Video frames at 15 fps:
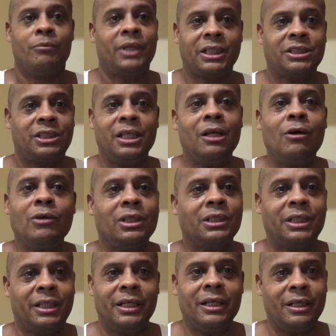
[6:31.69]
Because she don't
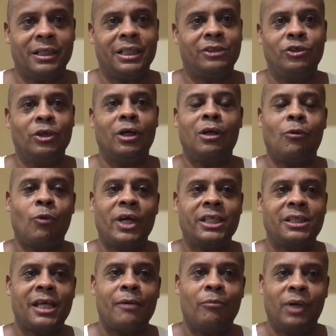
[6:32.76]
really care that you're gonna
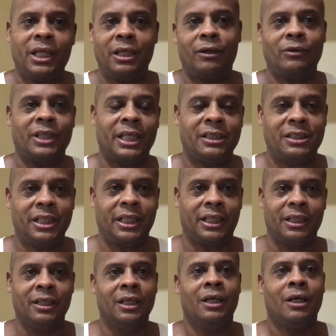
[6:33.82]
waste that money on that
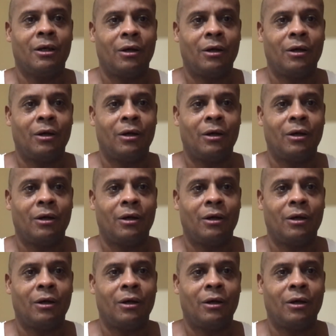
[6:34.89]
ticket.